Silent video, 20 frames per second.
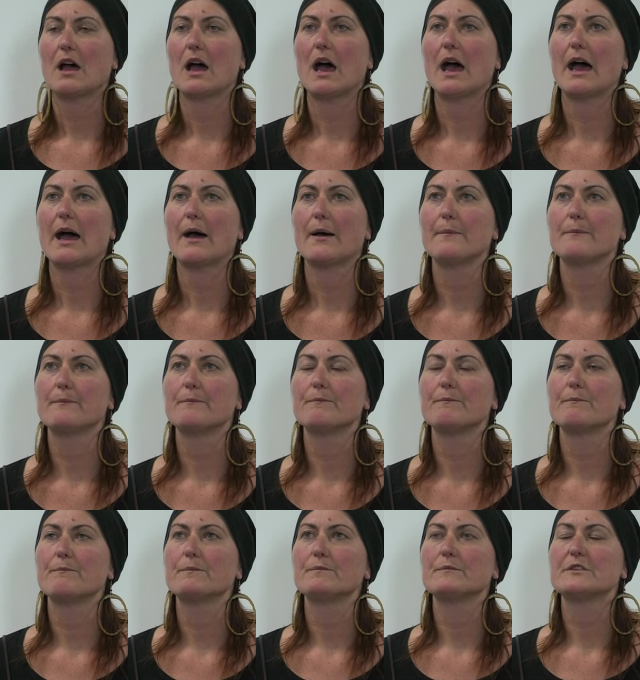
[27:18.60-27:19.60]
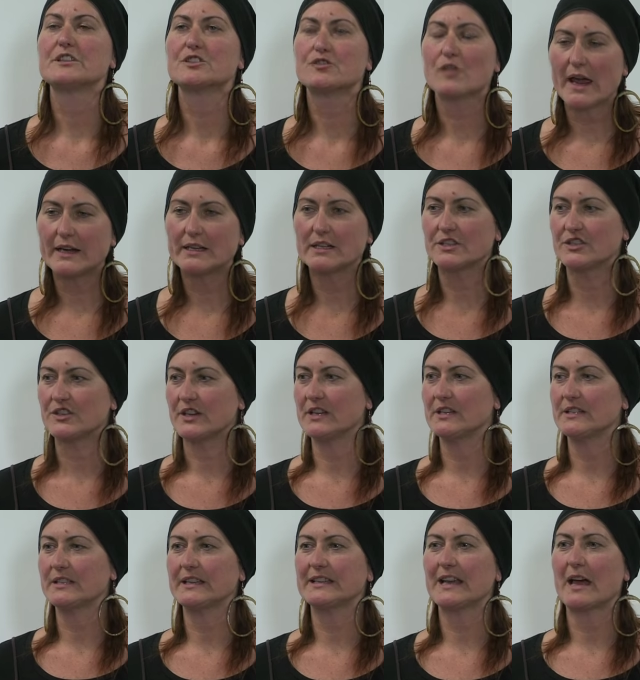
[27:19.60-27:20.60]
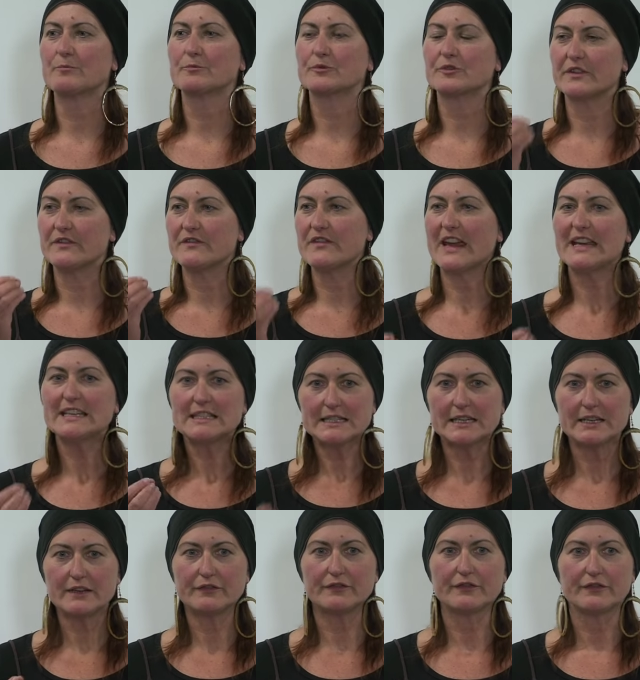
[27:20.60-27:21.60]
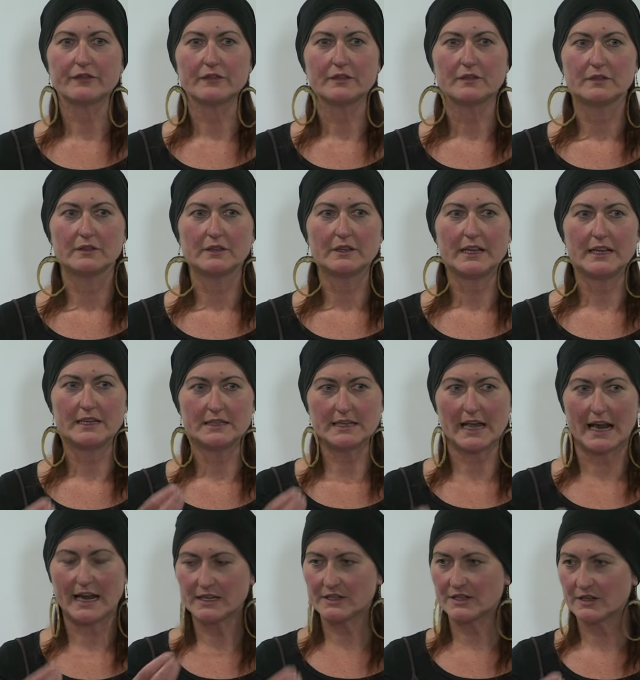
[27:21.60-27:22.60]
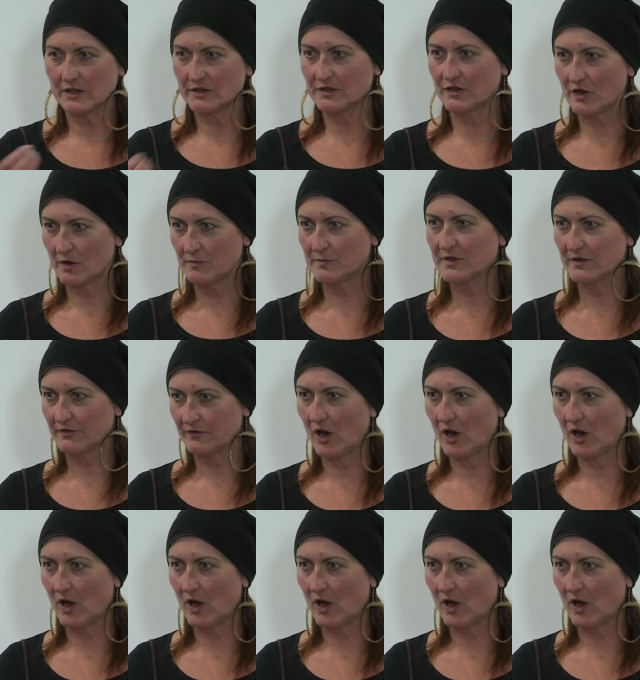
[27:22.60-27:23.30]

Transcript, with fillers: um, strategies that are preventive in nature in terms of